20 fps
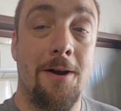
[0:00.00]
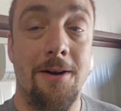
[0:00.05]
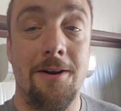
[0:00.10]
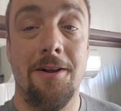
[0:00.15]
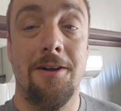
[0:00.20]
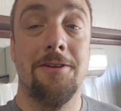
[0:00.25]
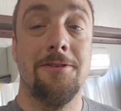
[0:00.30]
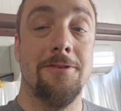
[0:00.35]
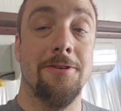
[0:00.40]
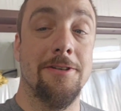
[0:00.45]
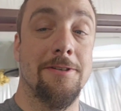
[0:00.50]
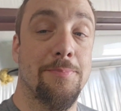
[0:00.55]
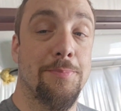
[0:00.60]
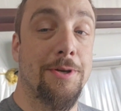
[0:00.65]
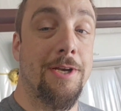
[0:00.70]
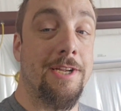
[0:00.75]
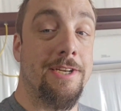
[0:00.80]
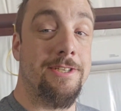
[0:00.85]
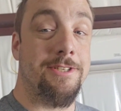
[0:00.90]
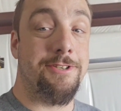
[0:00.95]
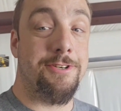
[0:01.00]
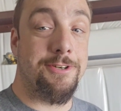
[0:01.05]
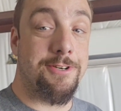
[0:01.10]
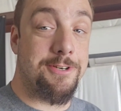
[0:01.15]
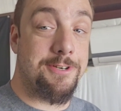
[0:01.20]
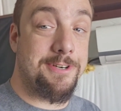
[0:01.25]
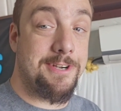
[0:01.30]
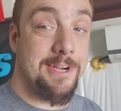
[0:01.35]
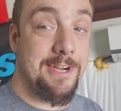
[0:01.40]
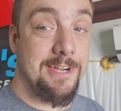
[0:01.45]
It also explains
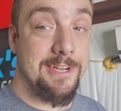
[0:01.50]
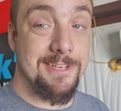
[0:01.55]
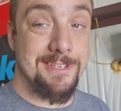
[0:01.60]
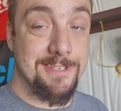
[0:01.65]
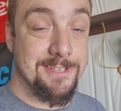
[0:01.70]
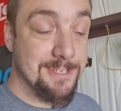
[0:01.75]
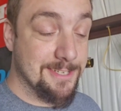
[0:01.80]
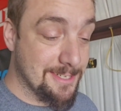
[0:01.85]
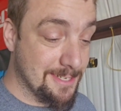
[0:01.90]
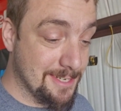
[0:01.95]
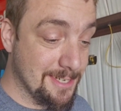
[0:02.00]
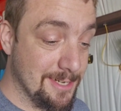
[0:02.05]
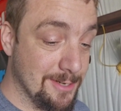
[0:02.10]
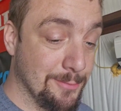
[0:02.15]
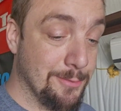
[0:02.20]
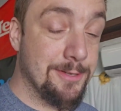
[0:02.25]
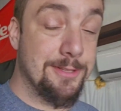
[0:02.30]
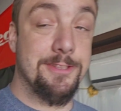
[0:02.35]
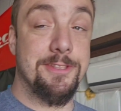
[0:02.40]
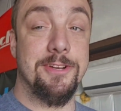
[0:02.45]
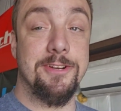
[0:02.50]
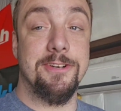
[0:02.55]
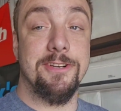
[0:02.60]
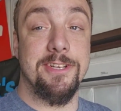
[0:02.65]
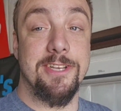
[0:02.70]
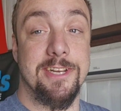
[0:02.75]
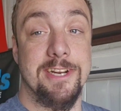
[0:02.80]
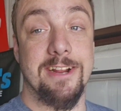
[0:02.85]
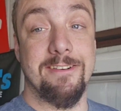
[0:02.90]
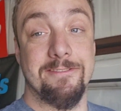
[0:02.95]
your 60 to 130
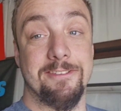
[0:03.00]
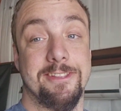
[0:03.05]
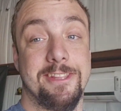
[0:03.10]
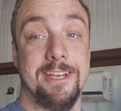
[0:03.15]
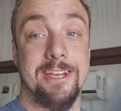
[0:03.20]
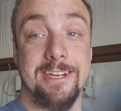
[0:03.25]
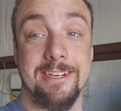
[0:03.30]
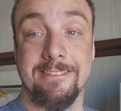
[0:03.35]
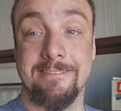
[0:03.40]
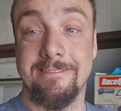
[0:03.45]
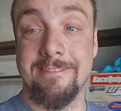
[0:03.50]
and everything.